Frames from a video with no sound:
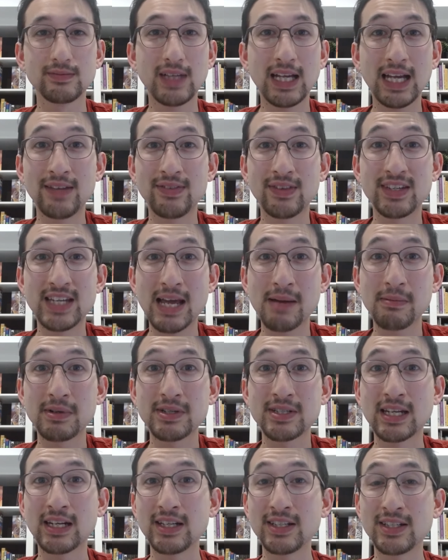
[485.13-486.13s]
And the damage
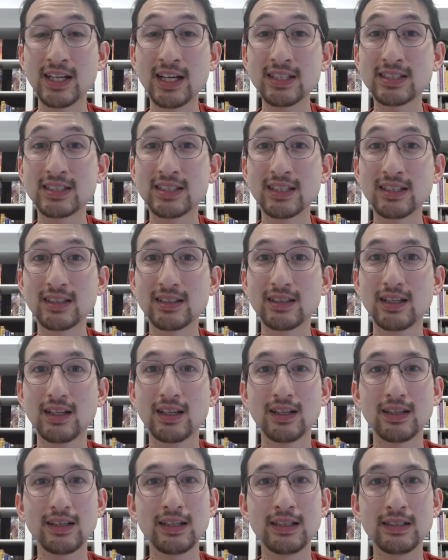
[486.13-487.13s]
that it does deal
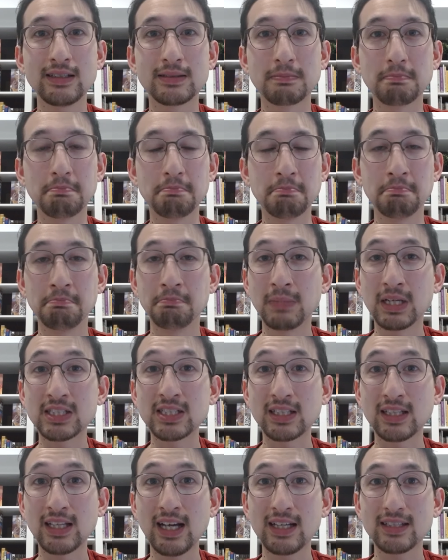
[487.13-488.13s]
is much
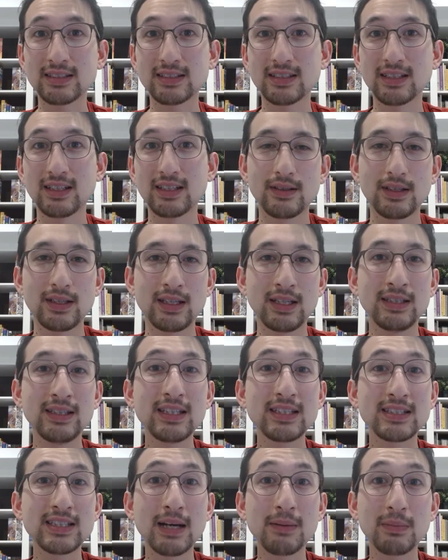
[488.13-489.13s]
less. In
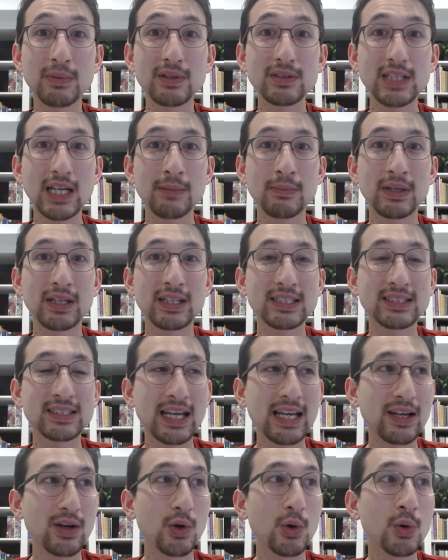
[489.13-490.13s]
these numbers, I'm going to
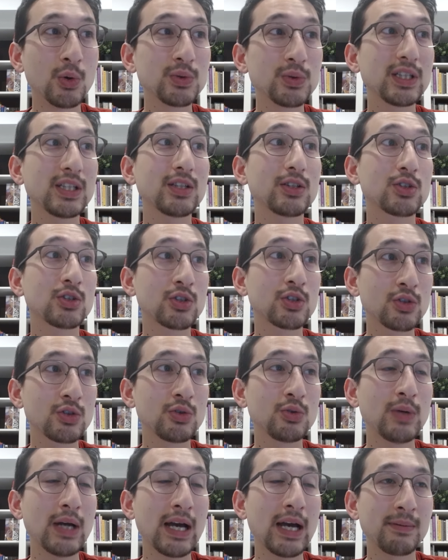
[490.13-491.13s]
say only
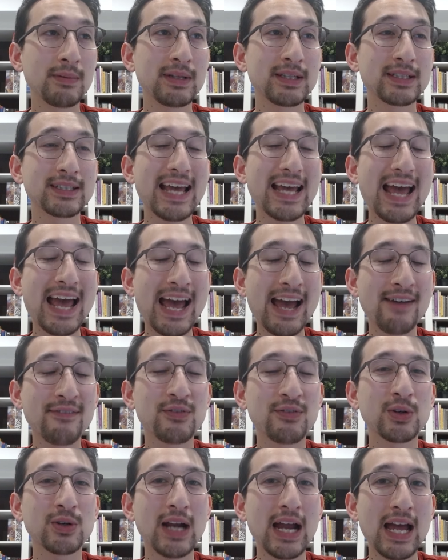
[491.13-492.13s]
2 enemies
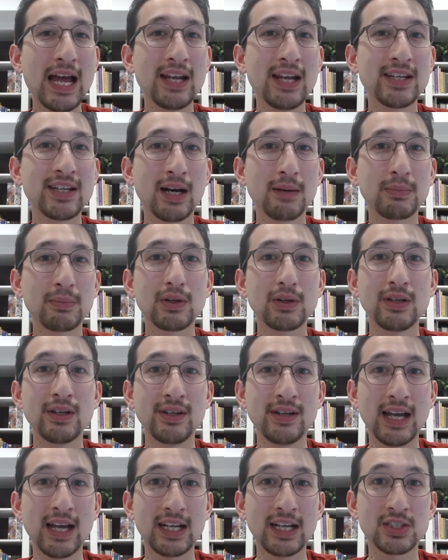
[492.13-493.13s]
ever end up
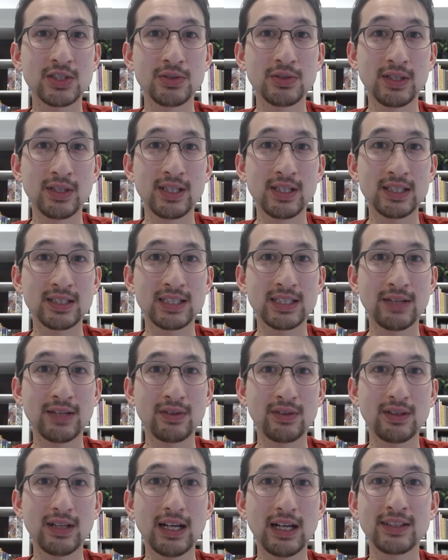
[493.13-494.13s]
next to the Dust
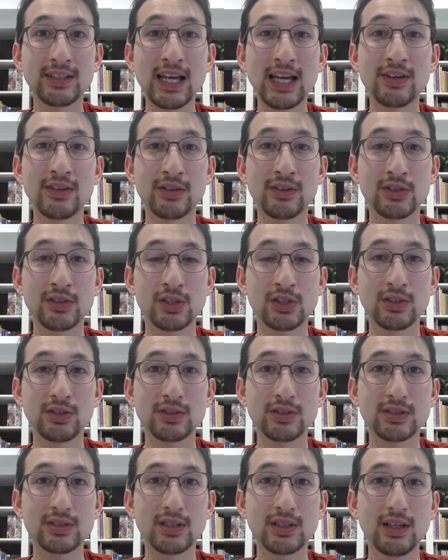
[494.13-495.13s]
Devil at the end of their
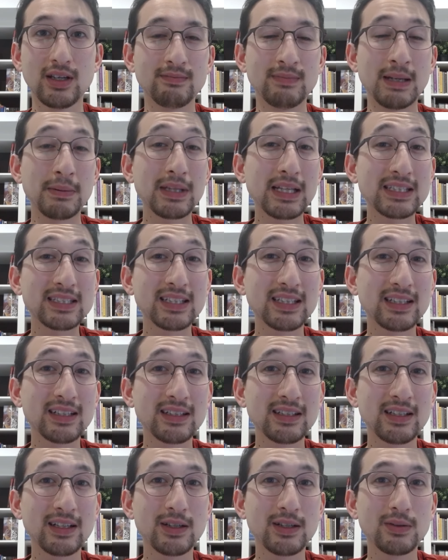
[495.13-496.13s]
turns. Maybe that's a little
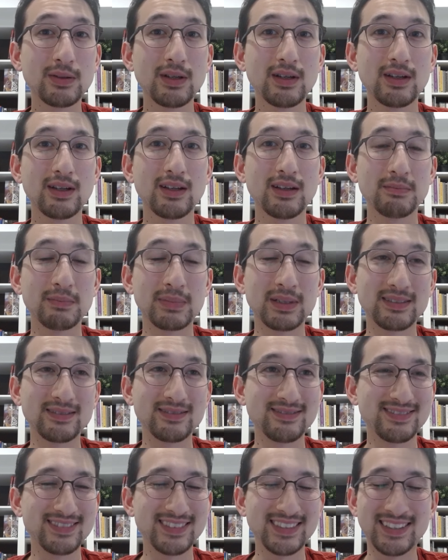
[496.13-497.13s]
low, but
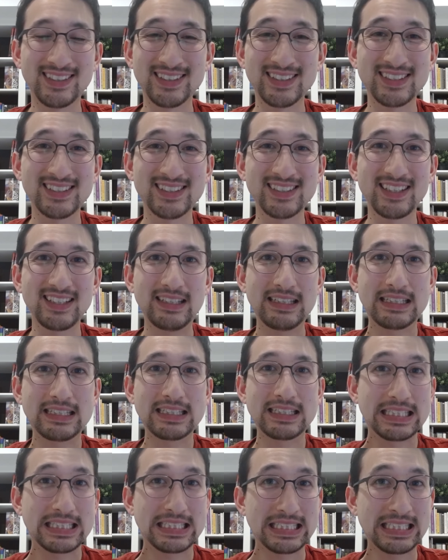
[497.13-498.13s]
honestly,
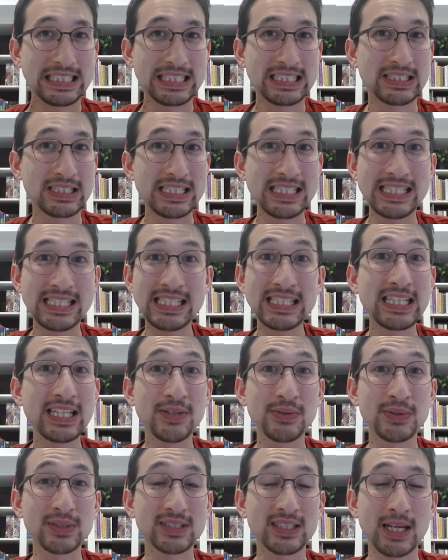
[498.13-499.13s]
it's easy
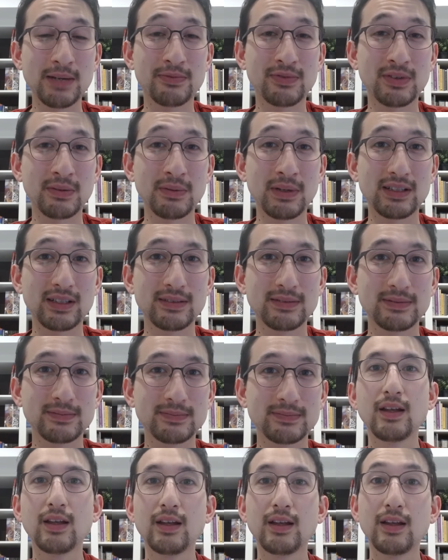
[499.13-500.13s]
to escape from it.
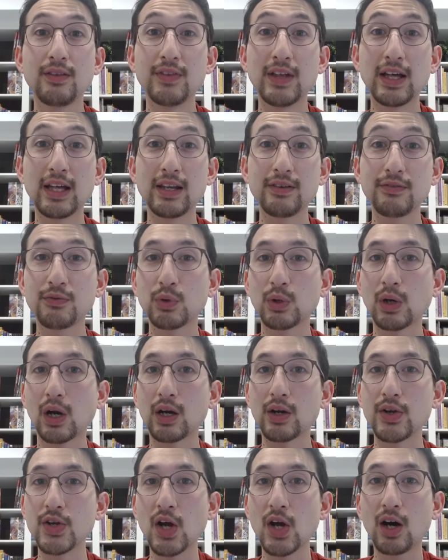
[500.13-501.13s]
Then for our
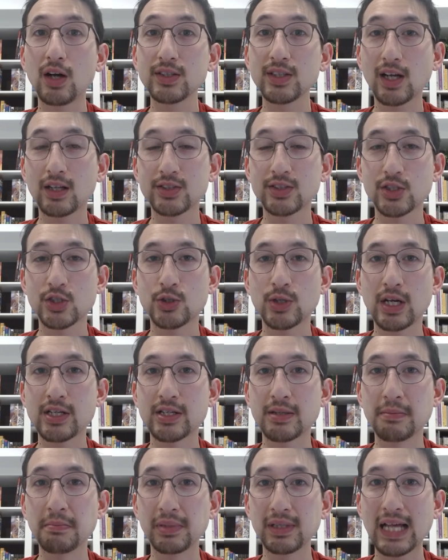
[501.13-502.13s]

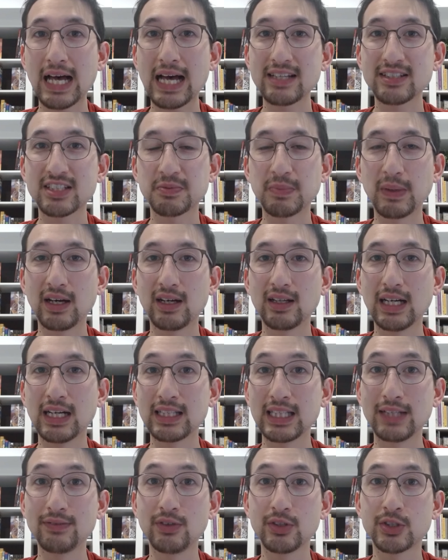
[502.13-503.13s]
non-concentration blast spell at
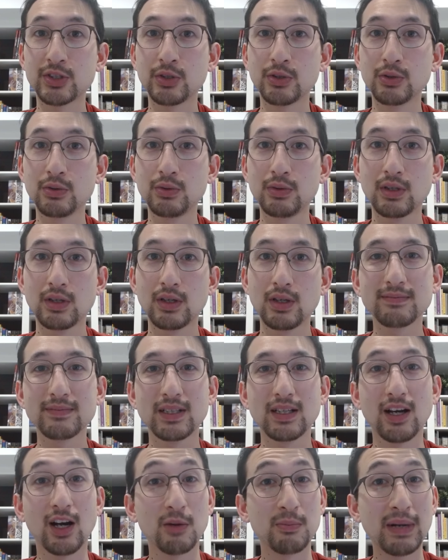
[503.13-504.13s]
level 2,
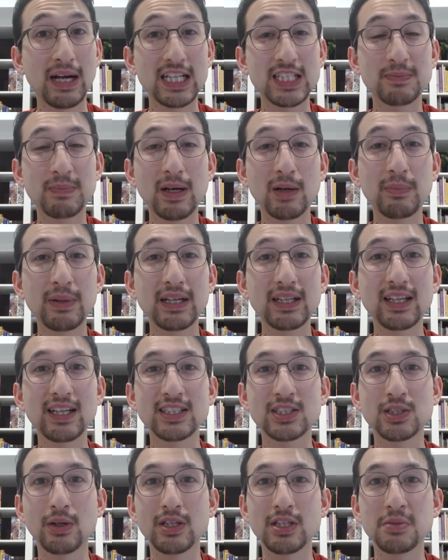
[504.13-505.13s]
our bad spell pick is
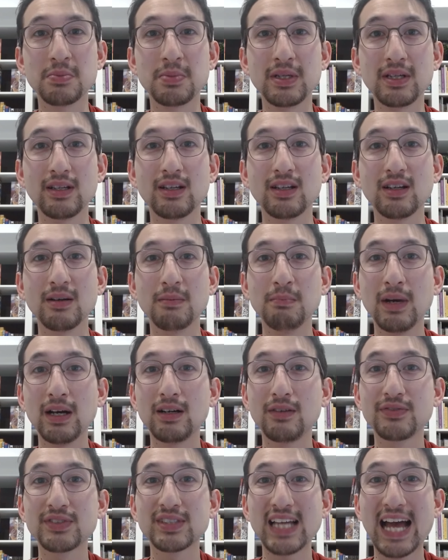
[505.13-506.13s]
going to be
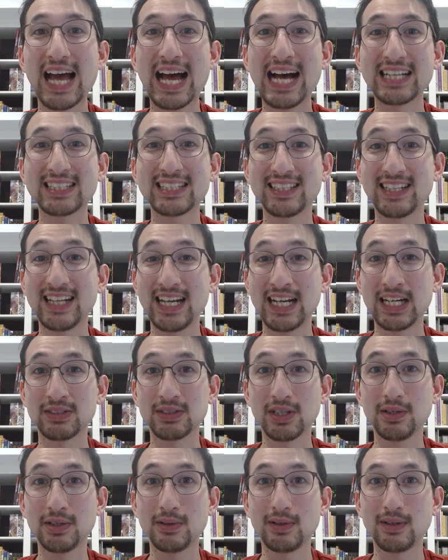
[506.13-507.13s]
Melf's Acid
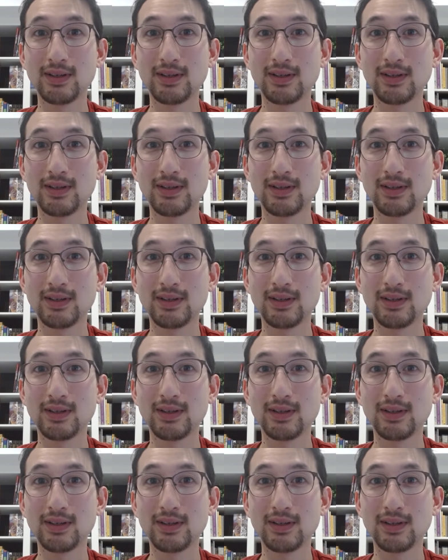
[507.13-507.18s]
Arrow.